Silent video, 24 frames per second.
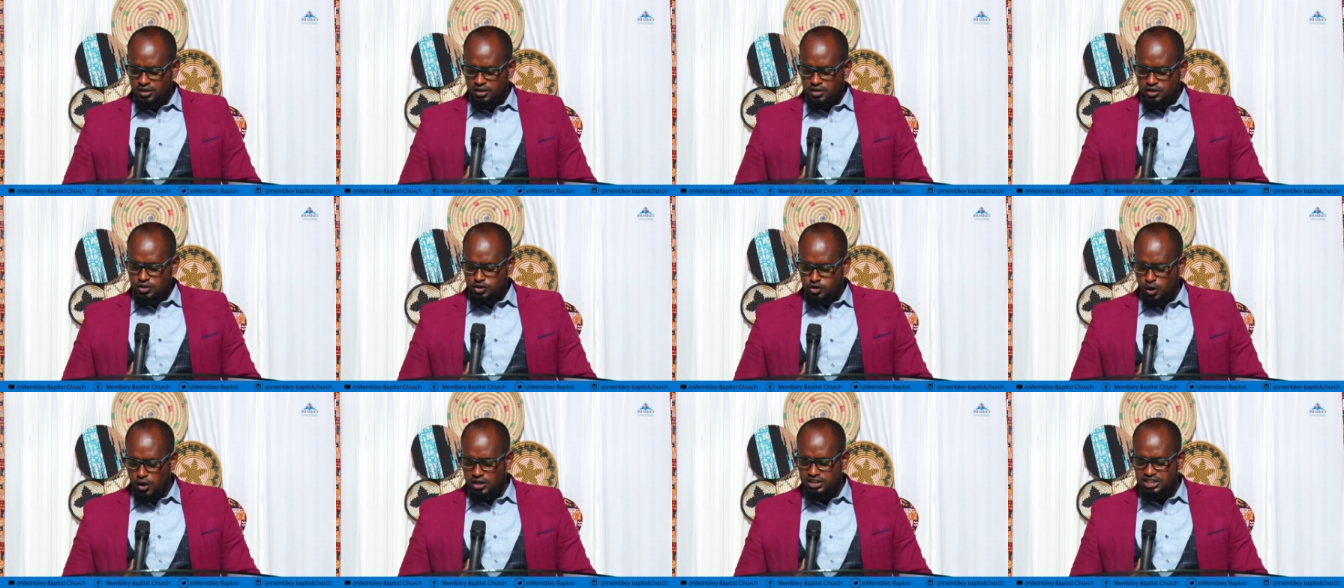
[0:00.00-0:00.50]

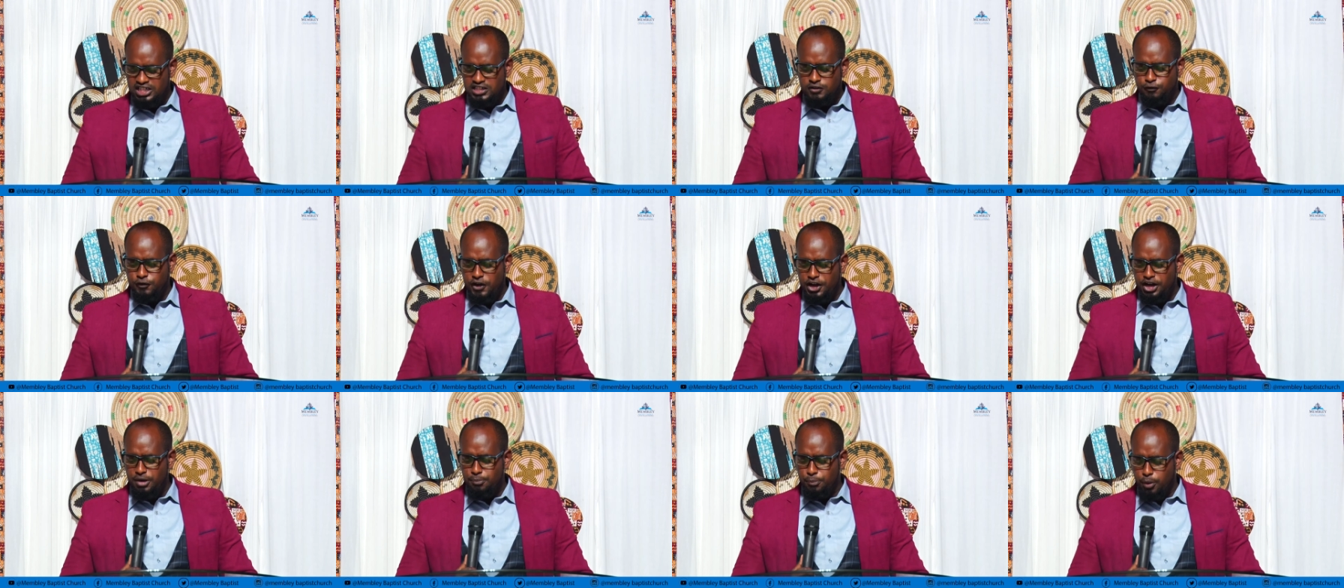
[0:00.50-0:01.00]
So it is
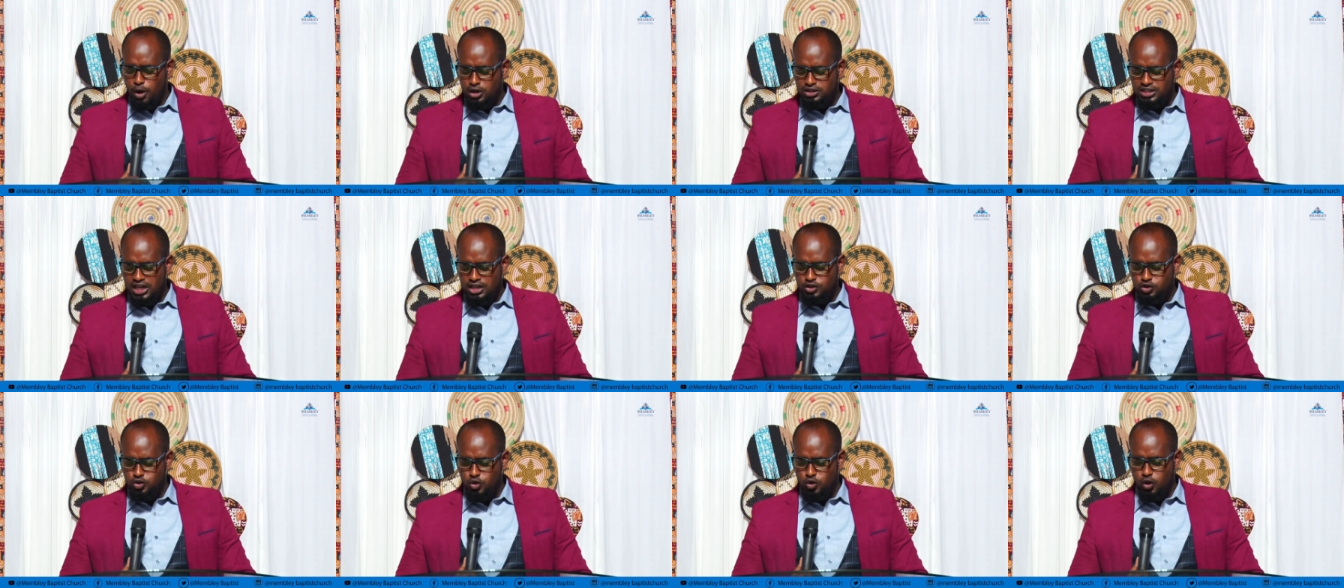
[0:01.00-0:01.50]
very
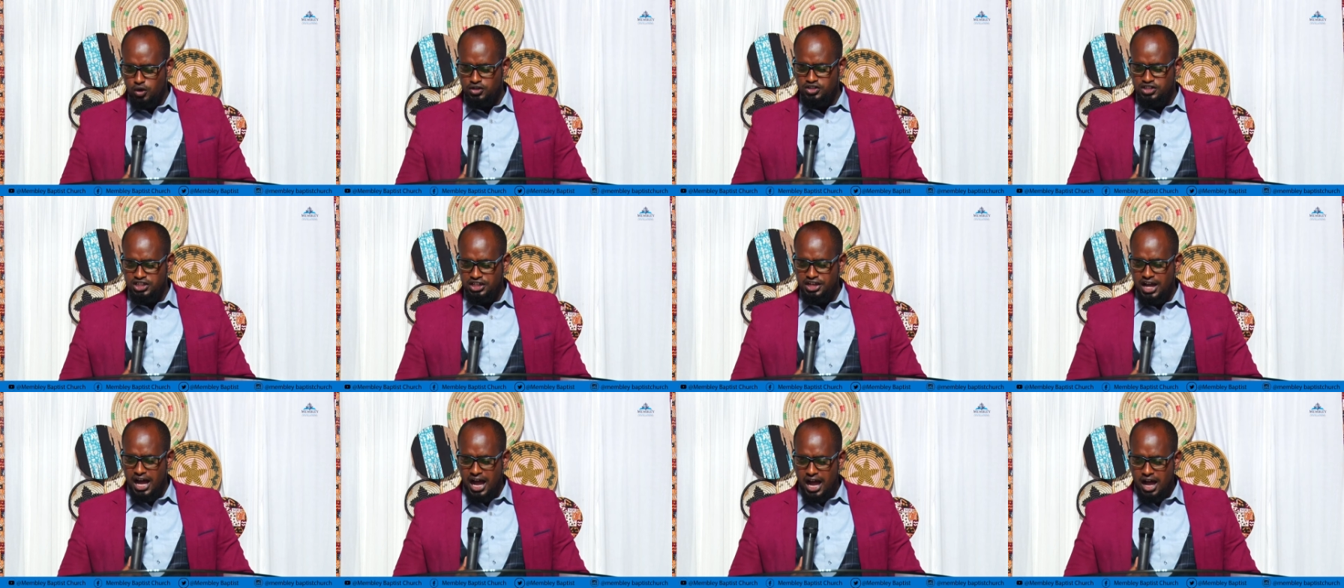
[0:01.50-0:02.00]
important to
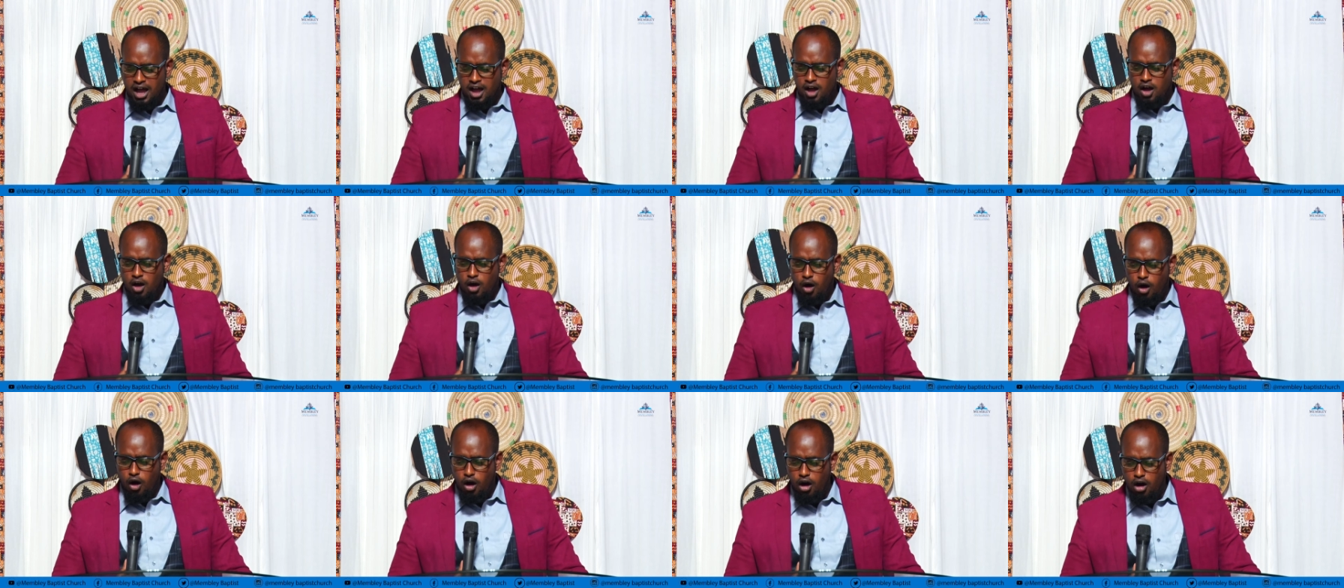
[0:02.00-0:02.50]
consider
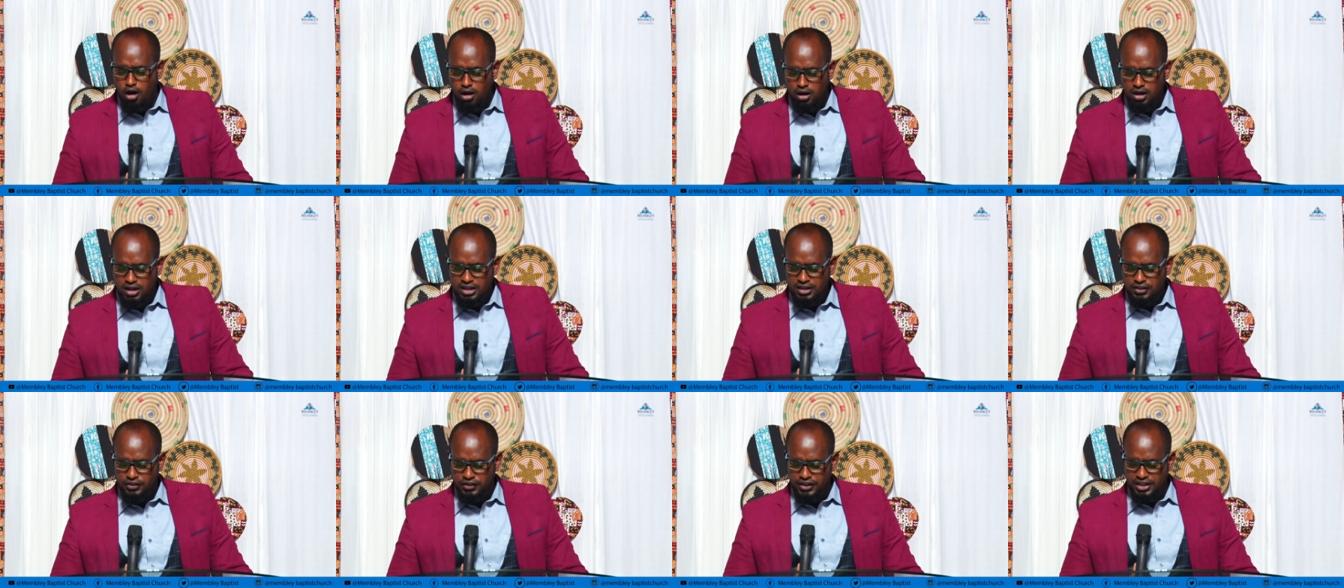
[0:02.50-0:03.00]

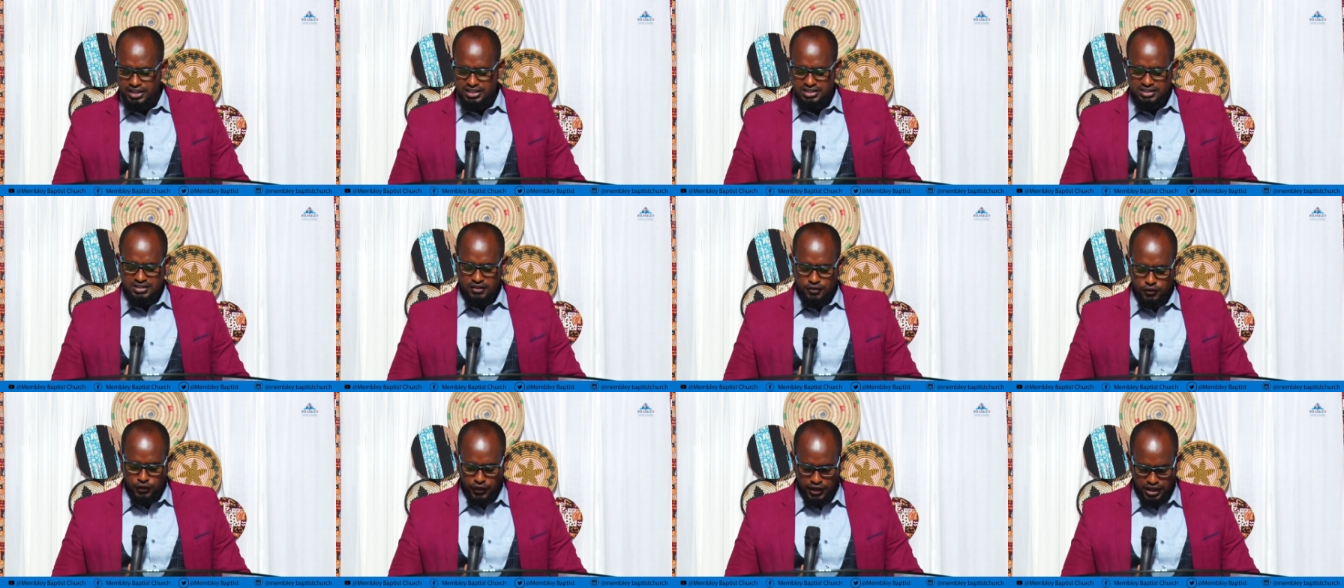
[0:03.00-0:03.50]
all
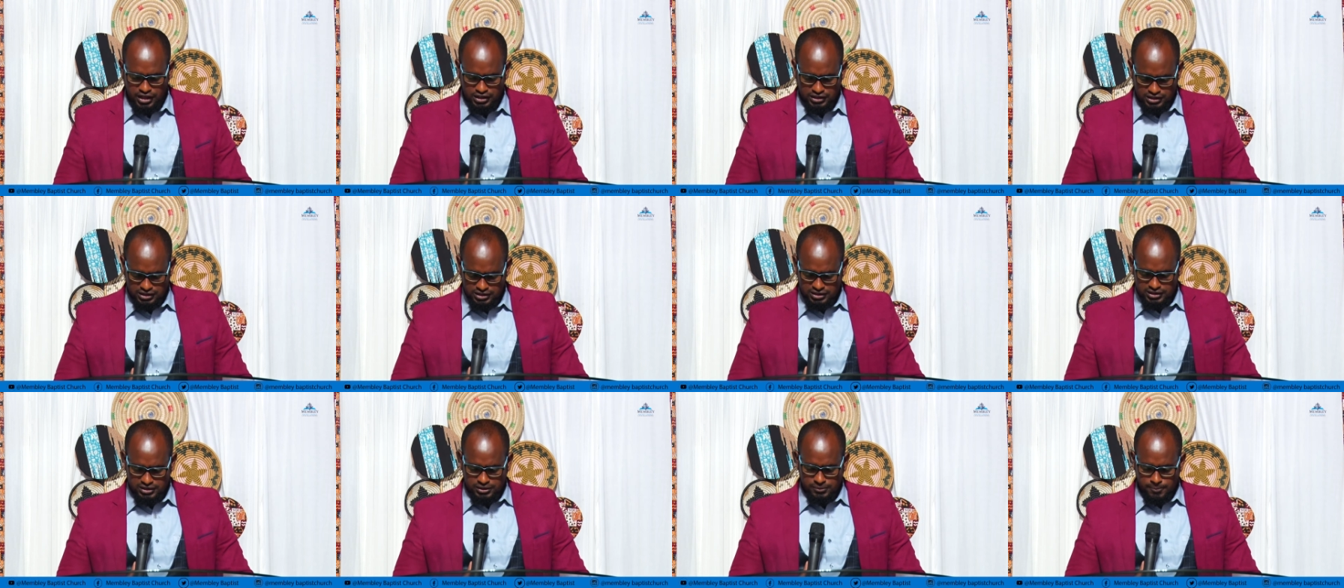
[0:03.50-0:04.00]
these
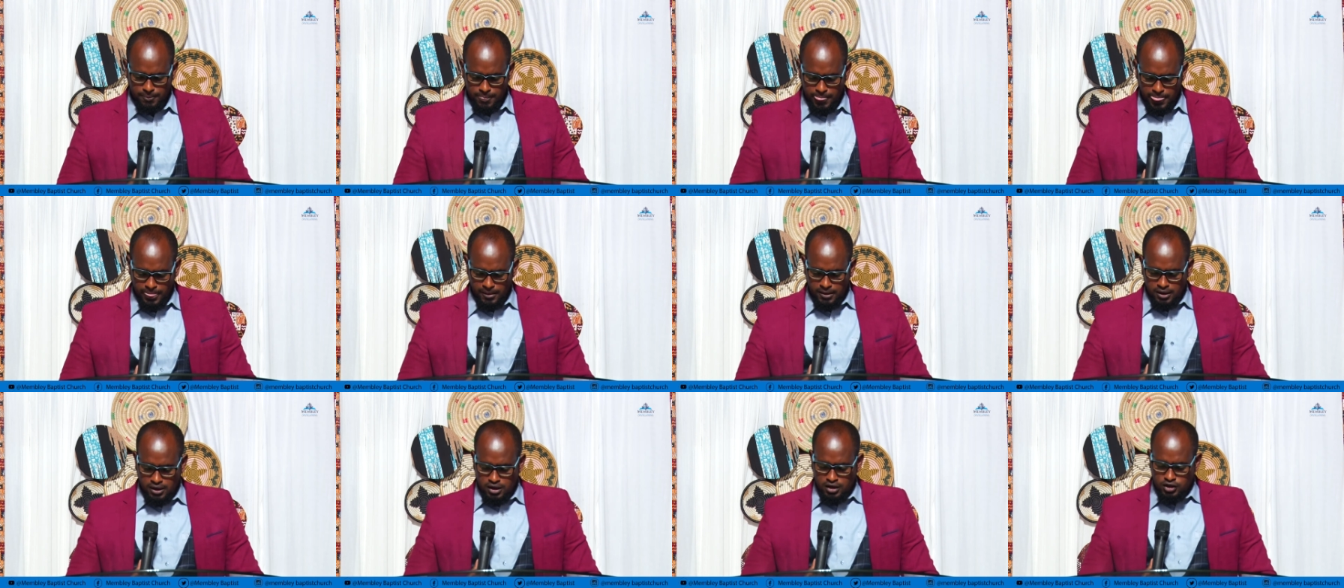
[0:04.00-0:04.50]
things.
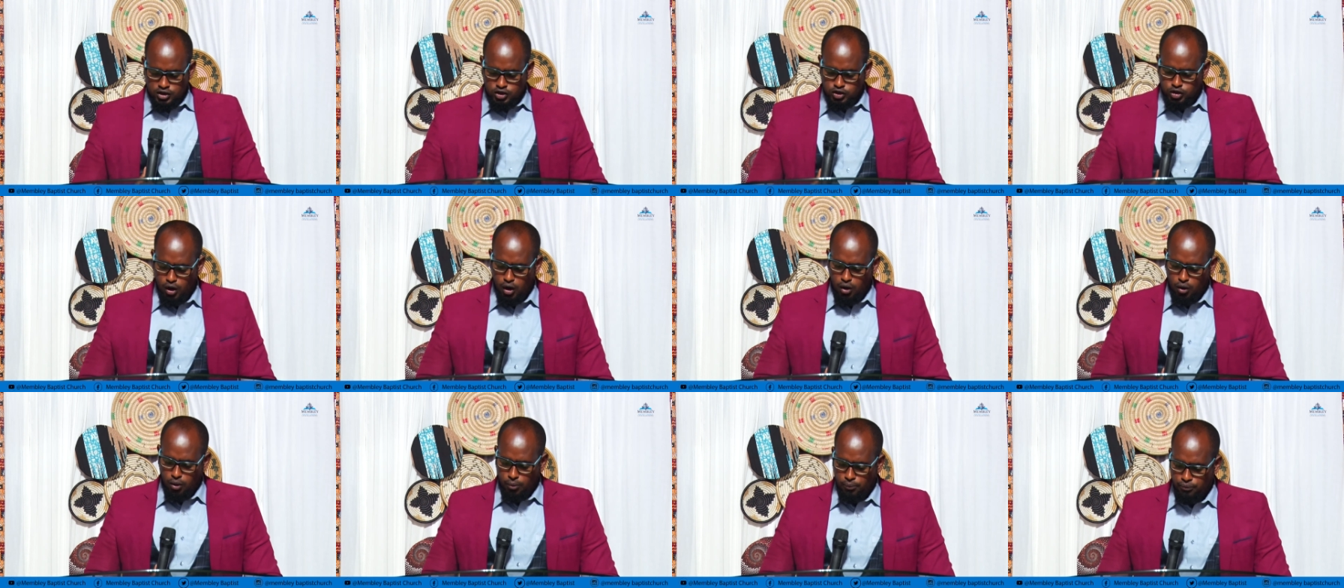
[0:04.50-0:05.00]

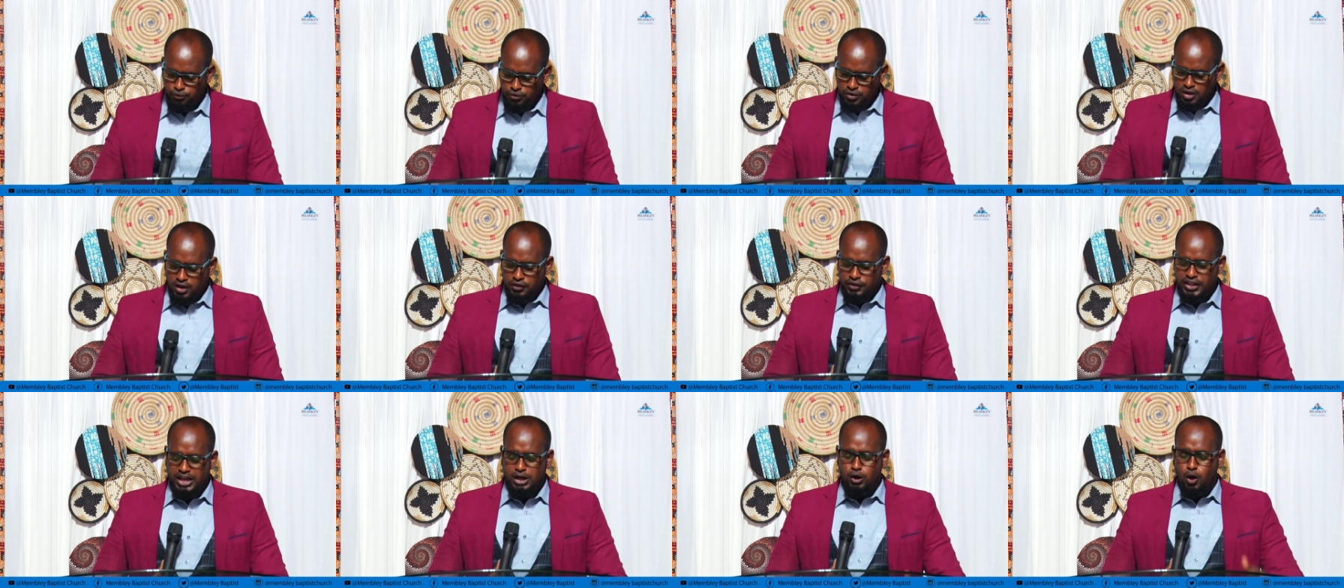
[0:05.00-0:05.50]
So
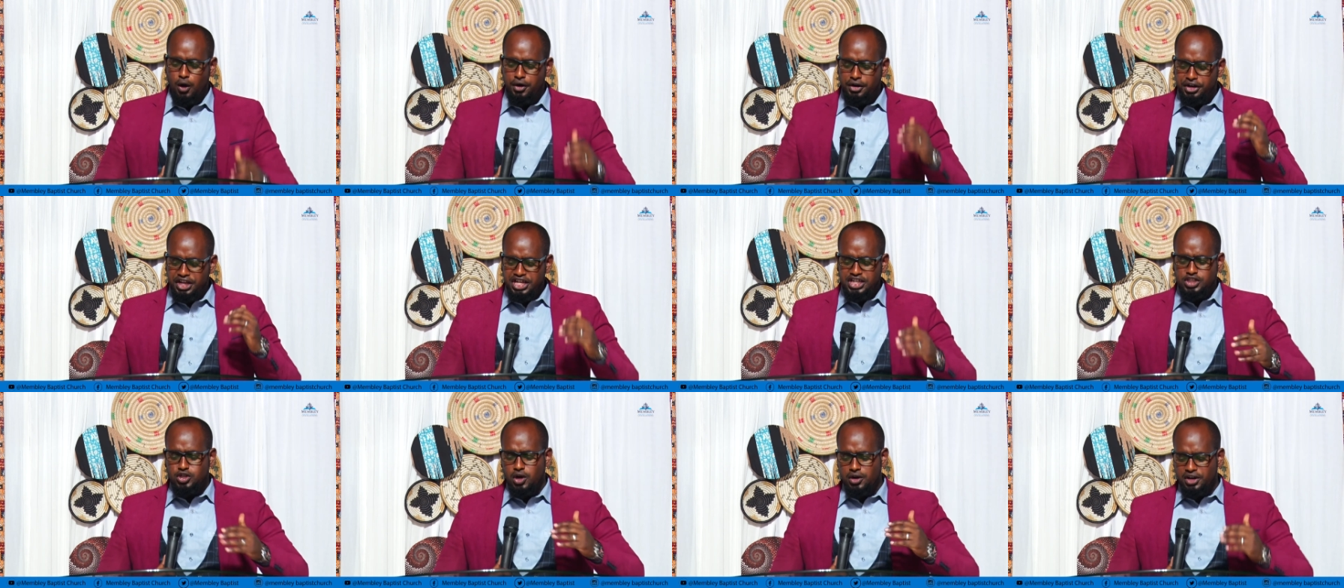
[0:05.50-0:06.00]
the
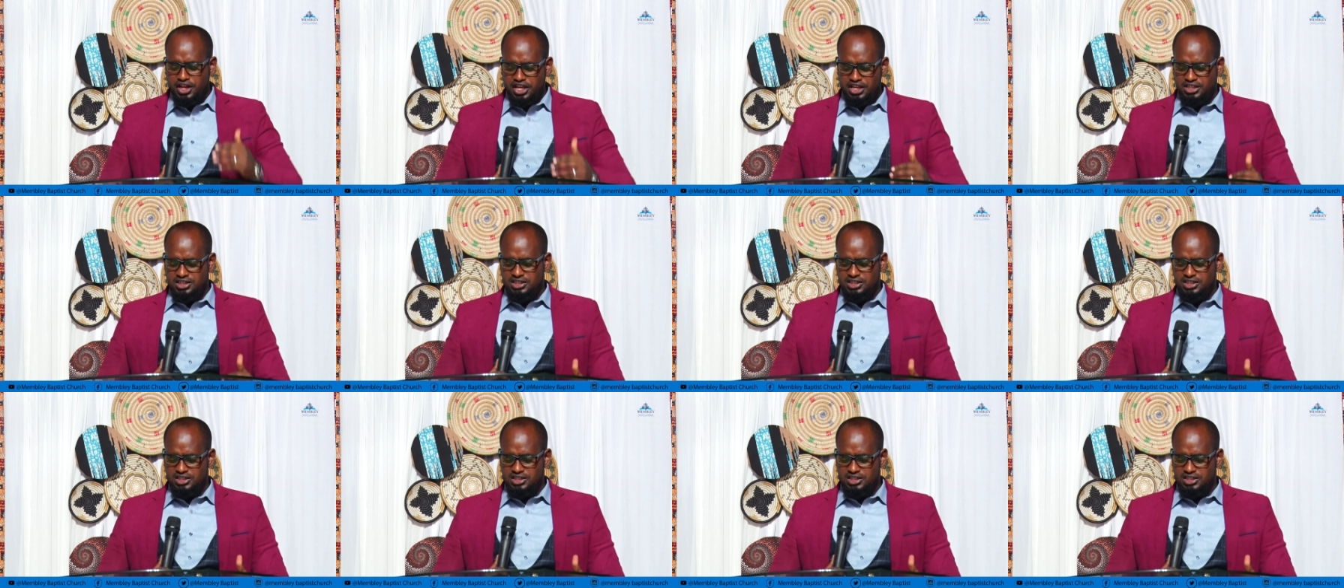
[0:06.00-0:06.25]
condition